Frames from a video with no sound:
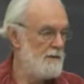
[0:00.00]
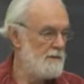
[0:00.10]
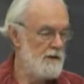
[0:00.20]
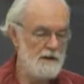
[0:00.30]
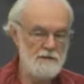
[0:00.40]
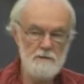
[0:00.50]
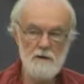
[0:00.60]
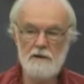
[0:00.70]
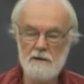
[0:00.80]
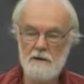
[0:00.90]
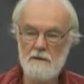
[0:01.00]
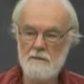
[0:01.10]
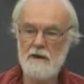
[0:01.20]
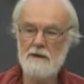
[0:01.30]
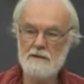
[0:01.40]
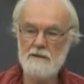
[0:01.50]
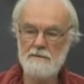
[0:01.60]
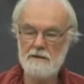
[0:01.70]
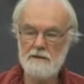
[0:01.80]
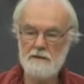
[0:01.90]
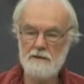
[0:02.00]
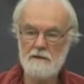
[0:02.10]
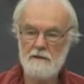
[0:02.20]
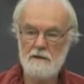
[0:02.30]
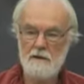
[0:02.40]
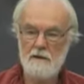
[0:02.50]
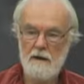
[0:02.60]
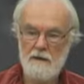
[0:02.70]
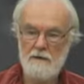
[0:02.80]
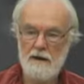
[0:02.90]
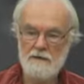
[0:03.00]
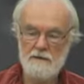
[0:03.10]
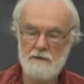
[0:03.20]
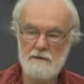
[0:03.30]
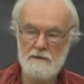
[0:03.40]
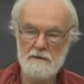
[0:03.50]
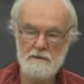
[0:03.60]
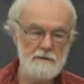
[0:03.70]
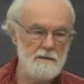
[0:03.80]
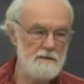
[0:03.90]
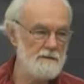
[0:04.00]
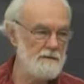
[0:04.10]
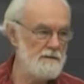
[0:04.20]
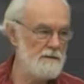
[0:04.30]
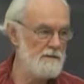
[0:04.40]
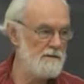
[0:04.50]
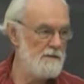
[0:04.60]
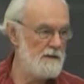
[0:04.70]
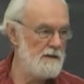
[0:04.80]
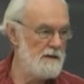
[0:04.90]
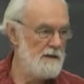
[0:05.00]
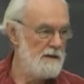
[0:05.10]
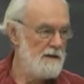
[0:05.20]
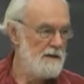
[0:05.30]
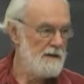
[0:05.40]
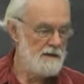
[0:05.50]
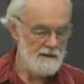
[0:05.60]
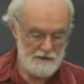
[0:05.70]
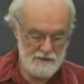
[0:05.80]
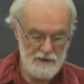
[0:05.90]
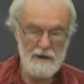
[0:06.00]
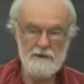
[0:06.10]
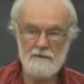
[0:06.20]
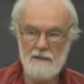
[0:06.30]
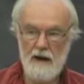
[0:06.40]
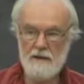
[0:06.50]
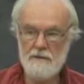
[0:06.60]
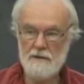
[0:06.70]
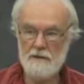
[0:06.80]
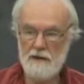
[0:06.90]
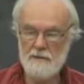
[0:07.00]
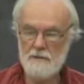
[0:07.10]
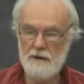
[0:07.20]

people are actually working on making something and are actually uh, sort of uh, uh, creating value in the labor